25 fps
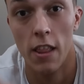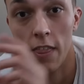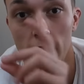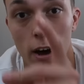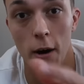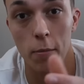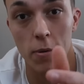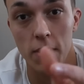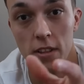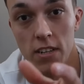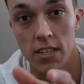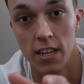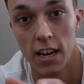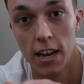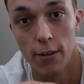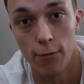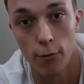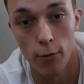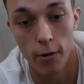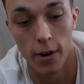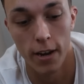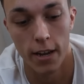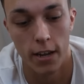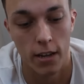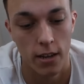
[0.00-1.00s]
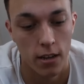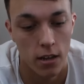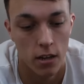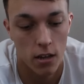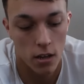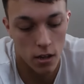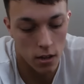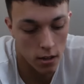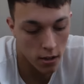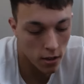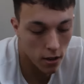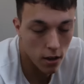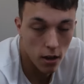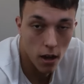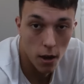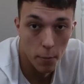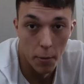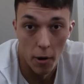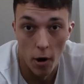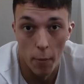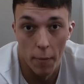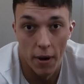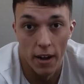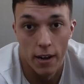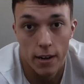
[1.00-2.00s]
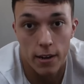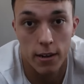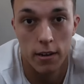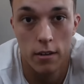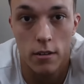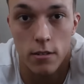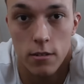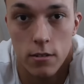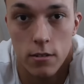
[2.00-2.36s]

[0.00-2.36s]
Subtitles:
That'll be the delivery. We'll be right back.